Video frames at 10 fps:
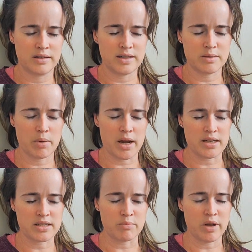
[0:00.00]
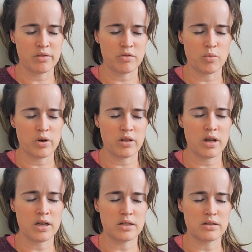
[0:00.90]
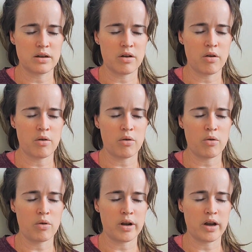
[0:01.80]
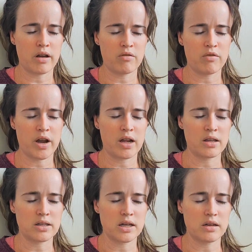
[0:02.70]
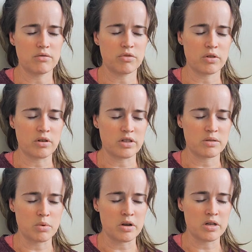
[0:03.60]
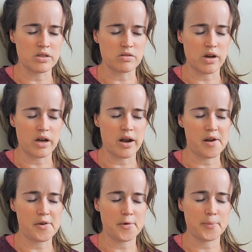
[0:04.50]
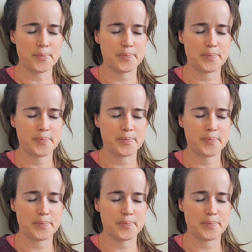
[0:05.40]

this past month or what do they need to know and have validated for their experience right now?